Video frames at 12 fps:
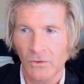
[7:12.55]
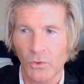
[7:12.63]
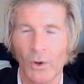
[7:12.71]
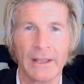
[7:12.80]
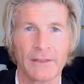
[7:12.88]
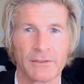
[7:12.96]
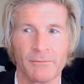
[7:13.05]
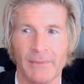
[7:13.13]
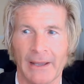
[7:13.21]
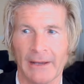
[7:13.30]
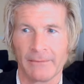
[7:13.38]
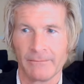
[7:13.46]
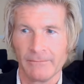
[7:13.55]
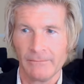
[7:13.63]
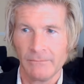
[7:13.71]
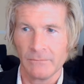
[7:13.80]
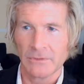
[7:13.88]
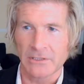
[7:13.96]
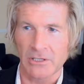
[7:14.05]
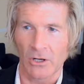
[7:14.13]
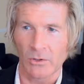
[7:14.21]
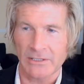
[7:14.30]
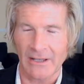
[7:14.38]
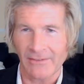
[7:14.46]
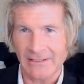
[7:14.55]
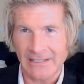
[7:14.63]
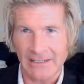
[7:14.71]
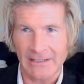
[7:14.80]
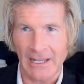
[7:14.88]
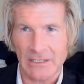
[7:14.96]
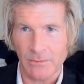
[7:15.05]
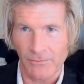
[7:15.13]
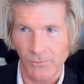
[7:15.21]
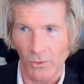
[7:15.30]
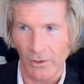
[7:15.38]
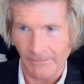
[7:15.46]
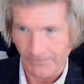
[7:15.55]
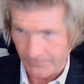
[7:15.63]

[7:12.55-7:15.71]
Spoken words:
20th of May. So 17 days before.